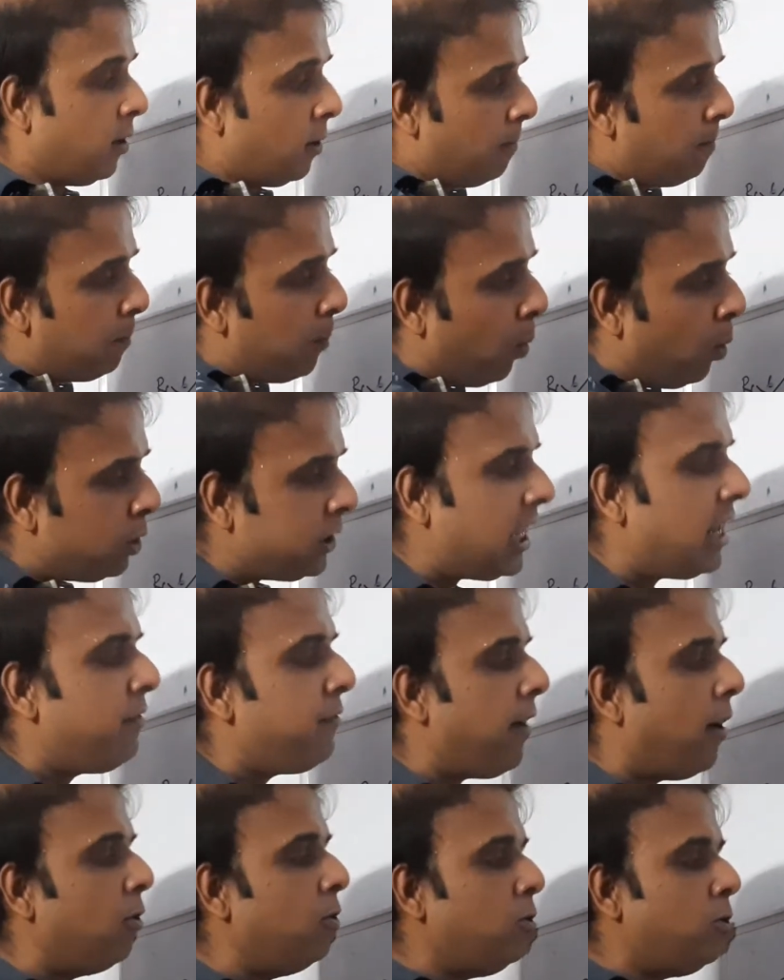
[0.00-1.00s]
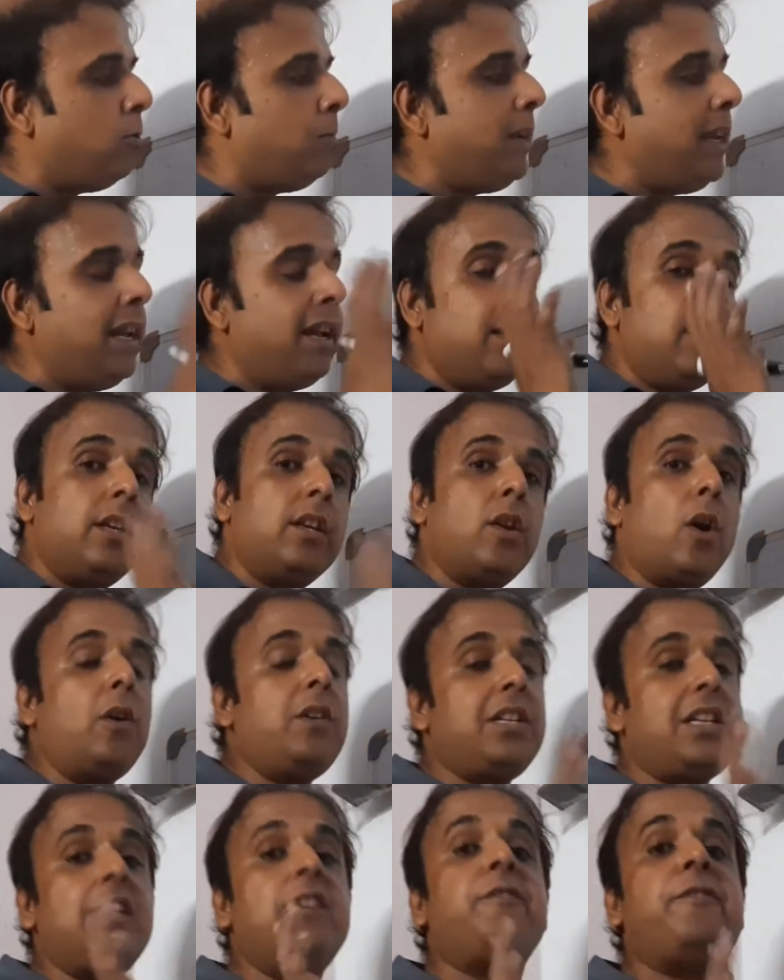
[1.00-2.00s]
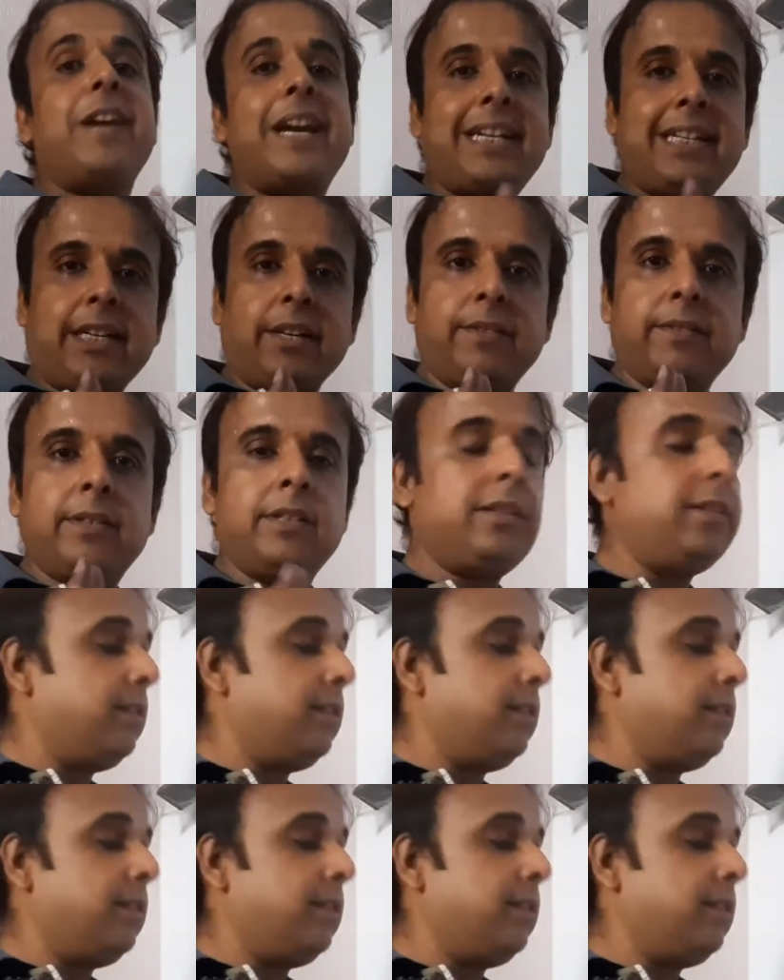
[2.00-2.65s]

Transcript: Both are found to be not effective